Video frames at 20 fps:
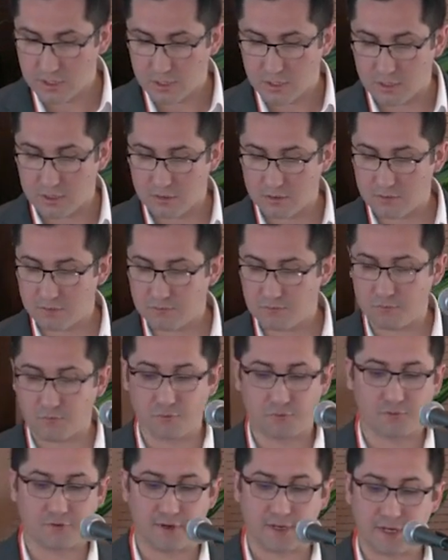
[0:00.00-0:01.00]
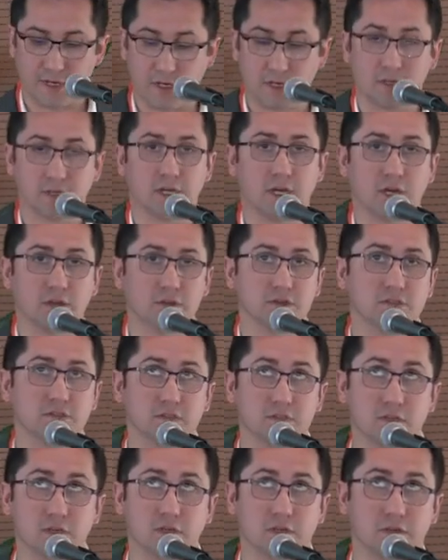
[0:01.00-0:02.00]
And finally, yeah, this
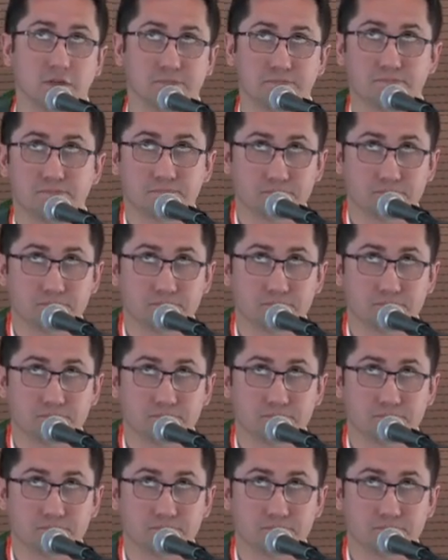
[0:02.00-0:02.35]
year,